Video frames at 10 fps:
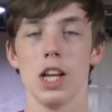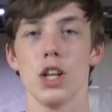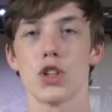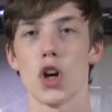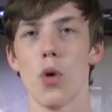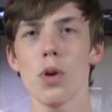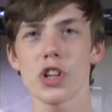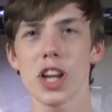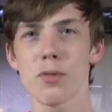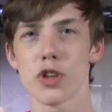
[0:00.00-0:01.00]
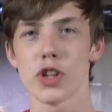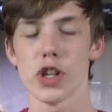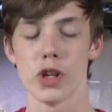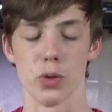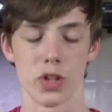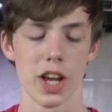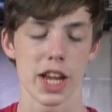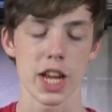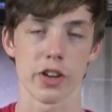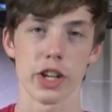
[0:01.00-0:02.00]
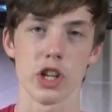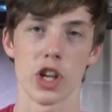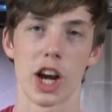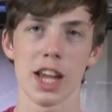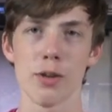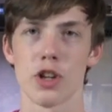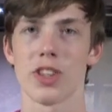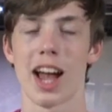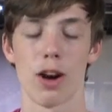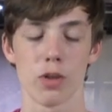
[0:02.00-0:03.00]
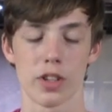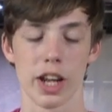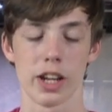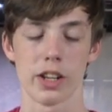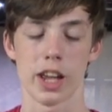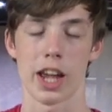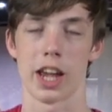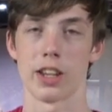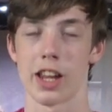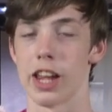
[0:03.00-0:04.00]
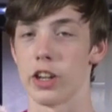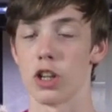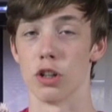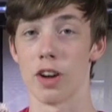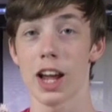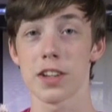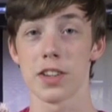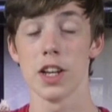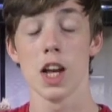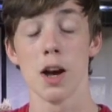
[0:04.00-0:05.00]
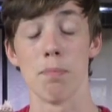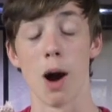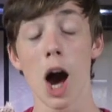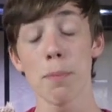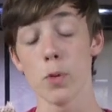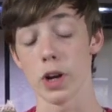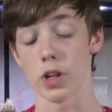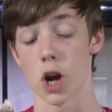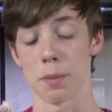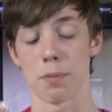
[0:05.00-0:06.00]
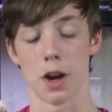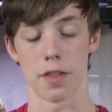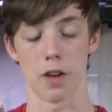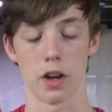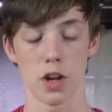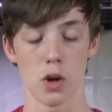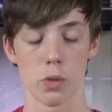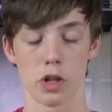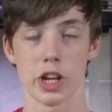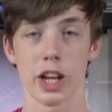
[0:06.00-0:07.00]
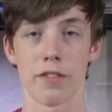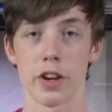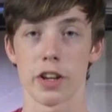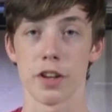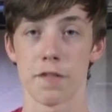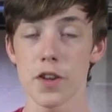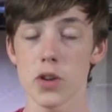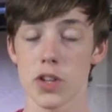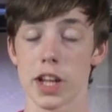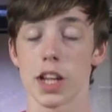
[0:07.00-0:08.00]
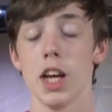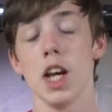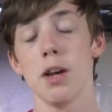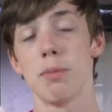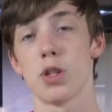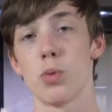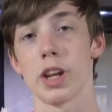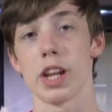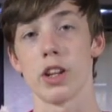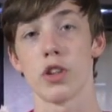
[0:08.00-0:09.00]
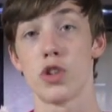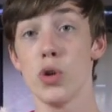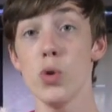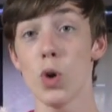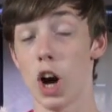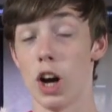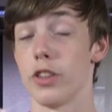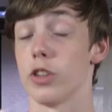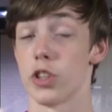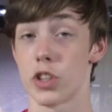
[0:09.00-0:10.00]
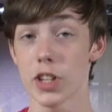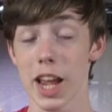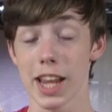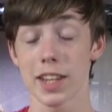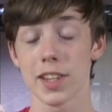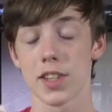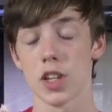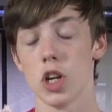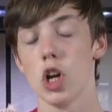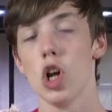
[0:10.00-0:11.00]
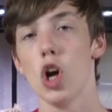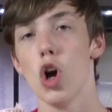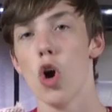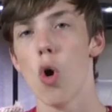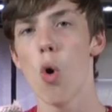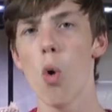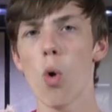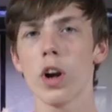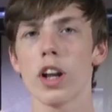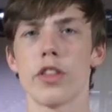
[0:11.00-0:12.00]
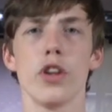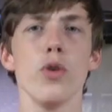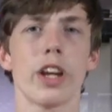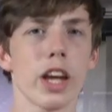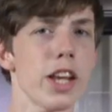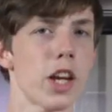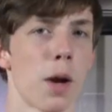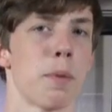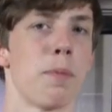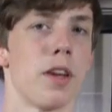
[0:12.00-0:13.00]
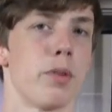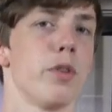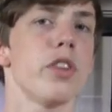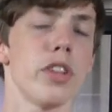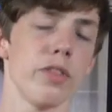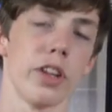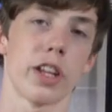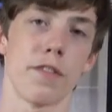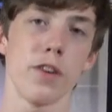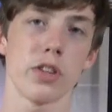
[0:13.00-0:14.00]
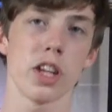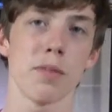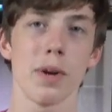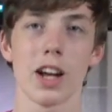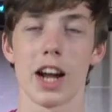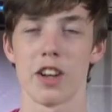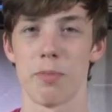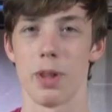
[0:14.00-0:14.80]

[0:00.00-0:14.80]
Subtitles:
So which name should you use? Irian Jaya, which is outdated and incorrect, Papuan carpet python, which can get very confusing between two other snakes, or the New Guinea carpet python, which isn't really confusing but kind of